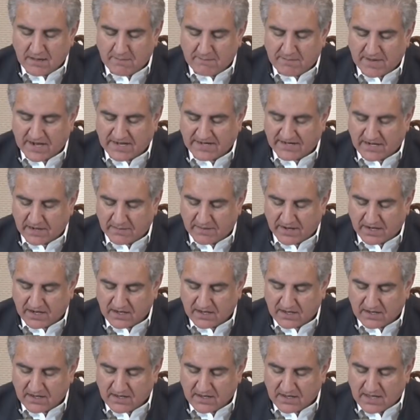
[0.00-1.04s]
pandemic
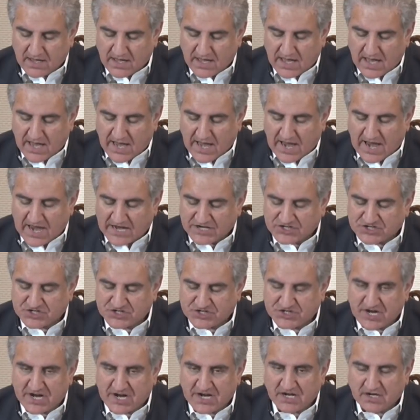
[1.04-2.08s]
has
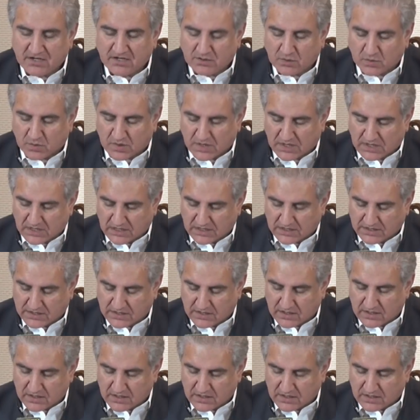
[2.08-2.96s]
shaken the world.